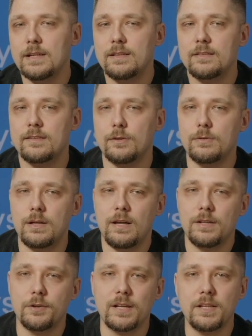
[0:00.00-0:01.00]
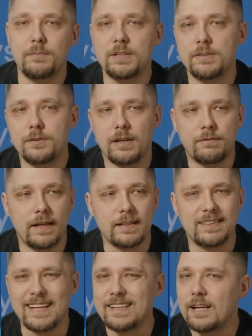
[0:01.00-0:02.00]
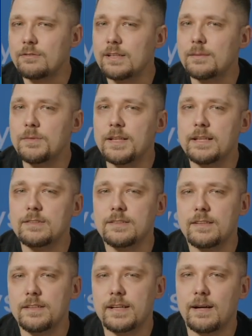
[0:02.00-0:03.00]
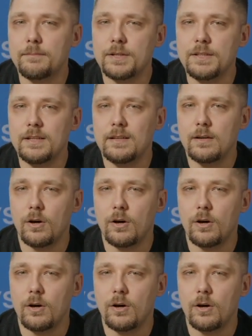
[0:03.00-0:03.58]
So you can imagine you have like 900 applications in the company.